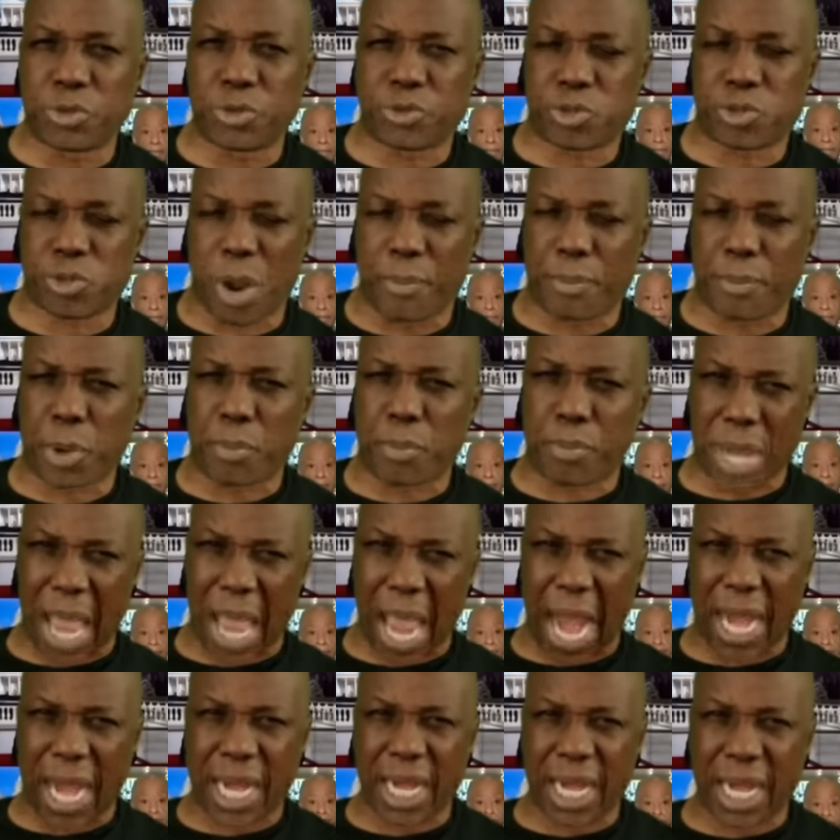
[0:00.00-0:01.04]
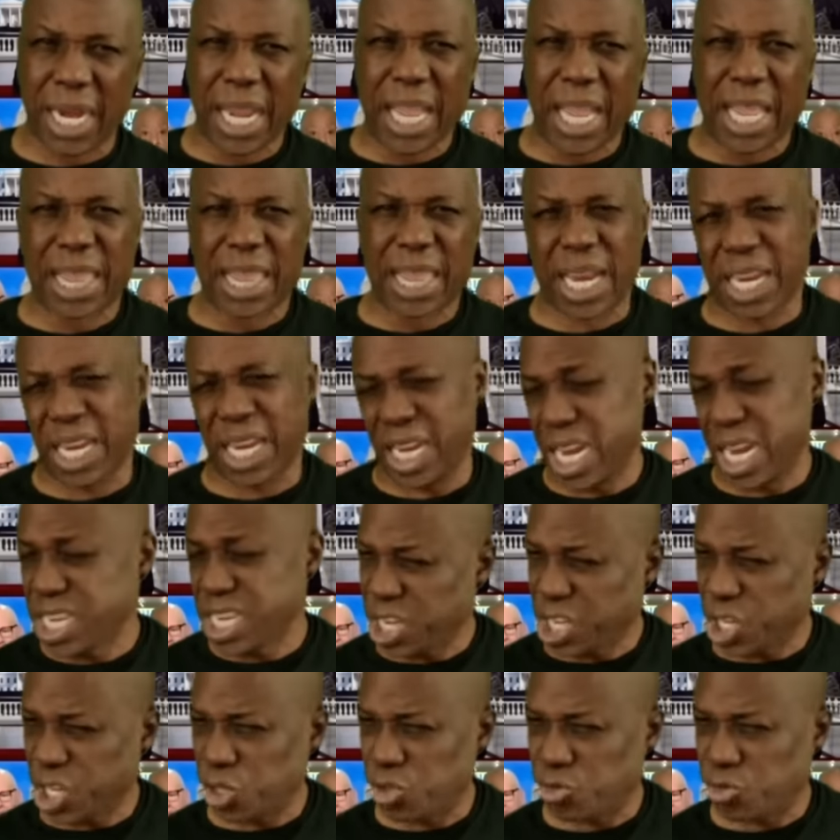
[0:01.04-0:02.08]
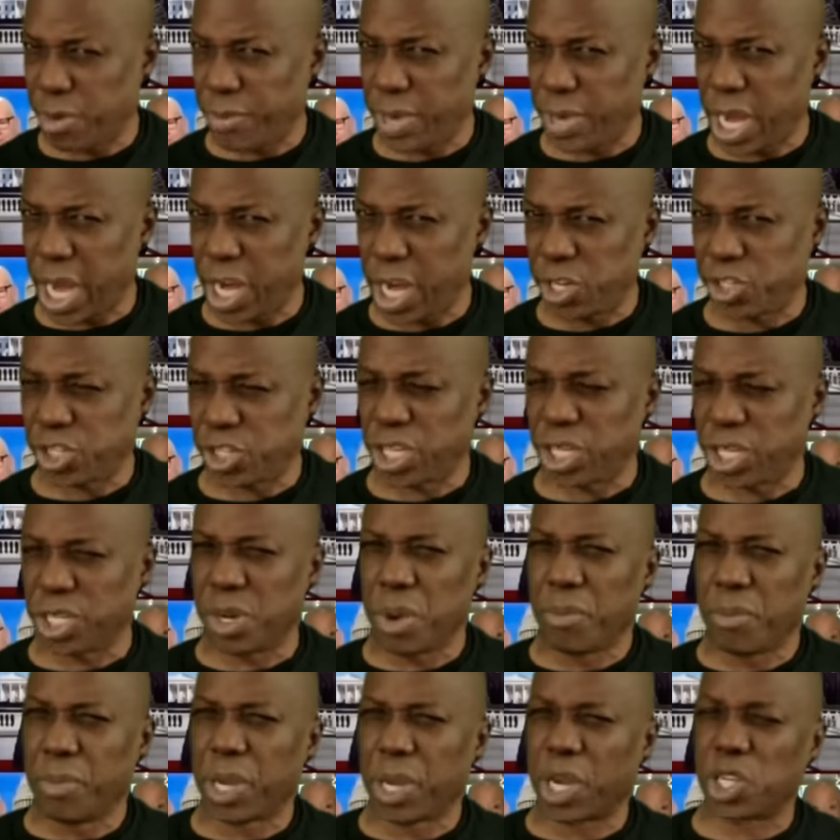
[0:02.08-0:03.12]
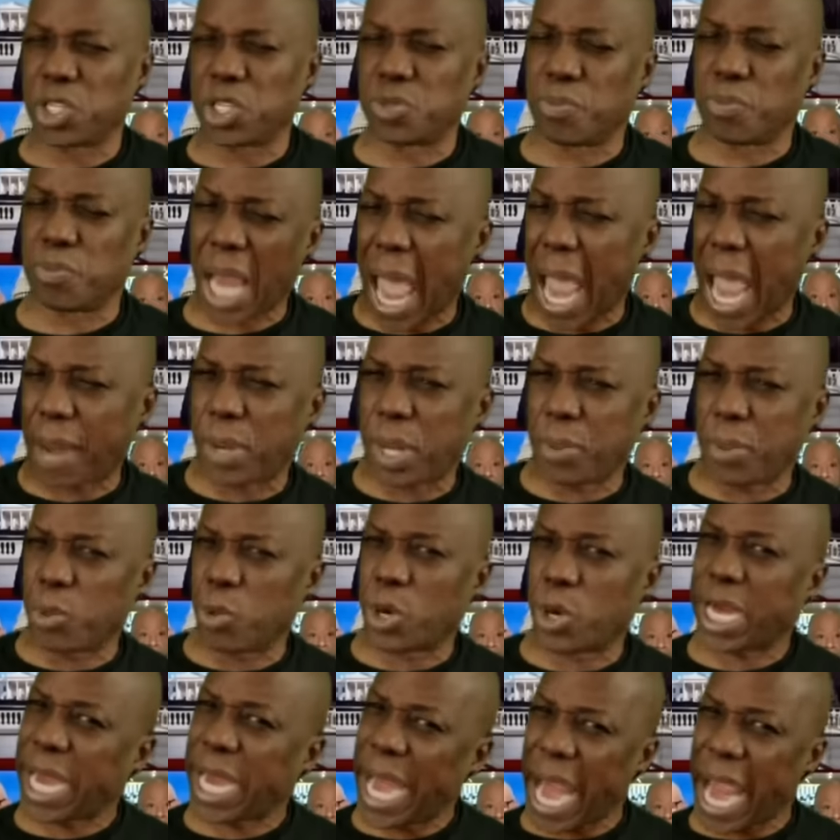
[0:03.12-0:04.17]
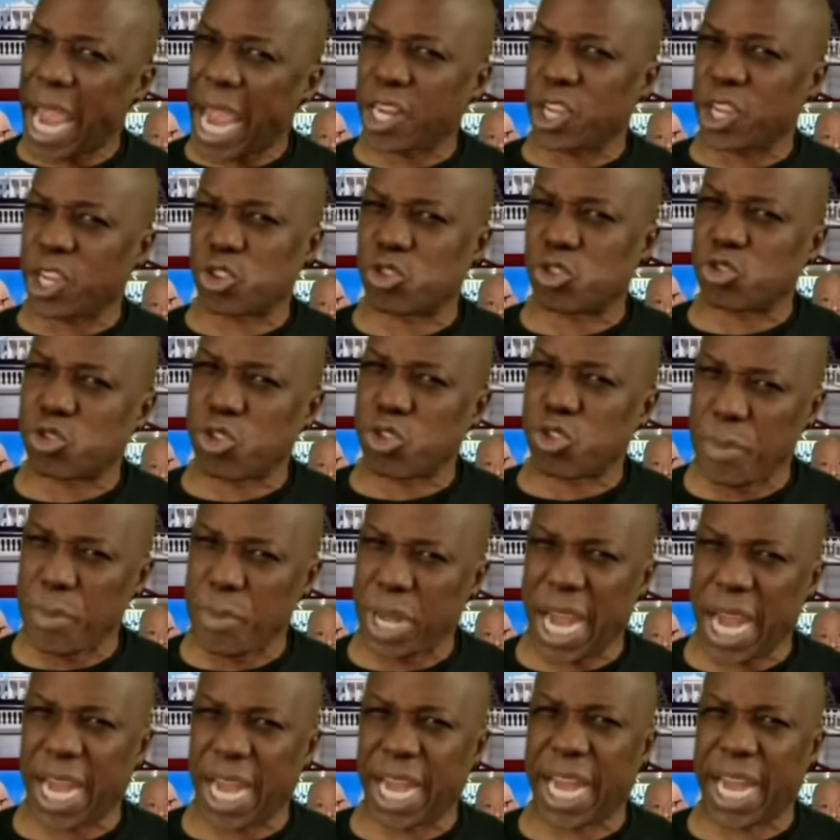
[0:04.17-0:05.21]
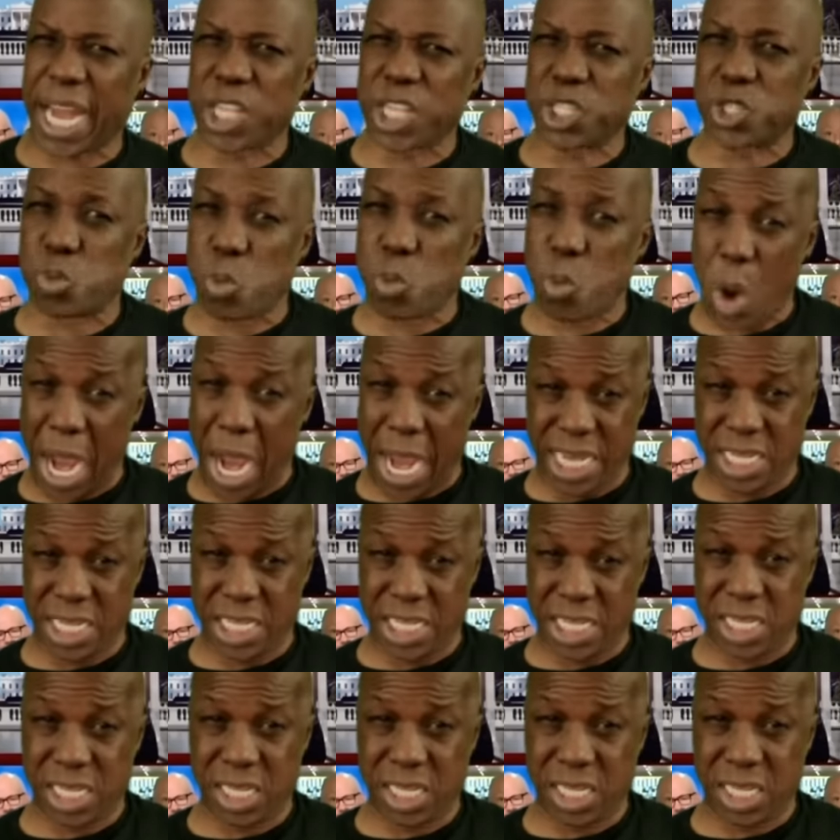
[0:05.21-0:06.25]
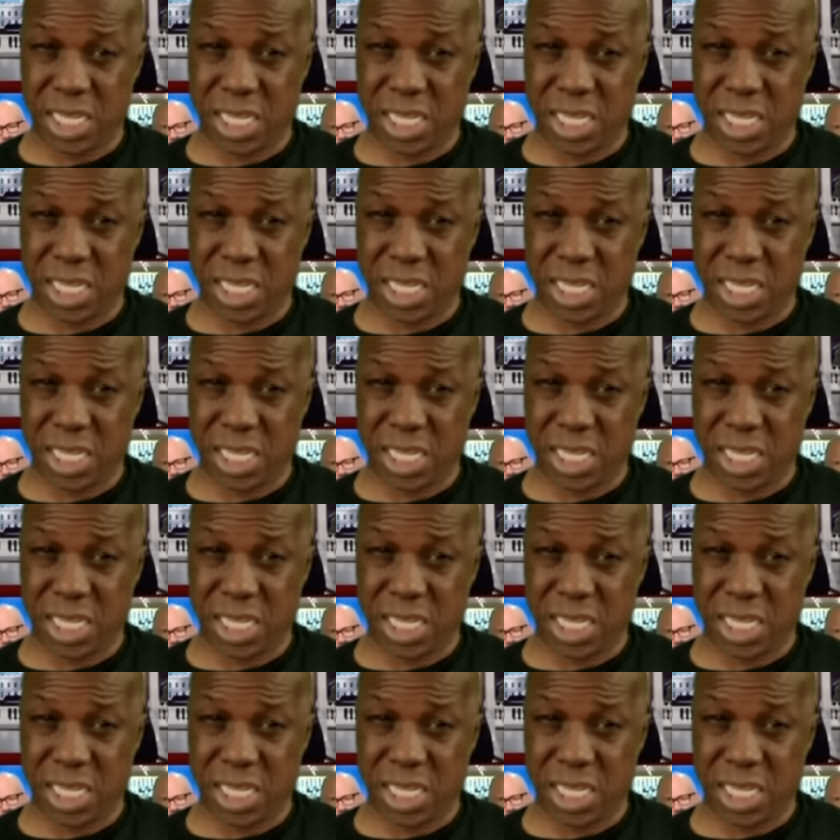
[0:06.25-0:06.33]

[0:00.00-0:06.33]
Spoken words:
of Trump are Black, then it isn't discrimination because Black people can't discriminate against whites.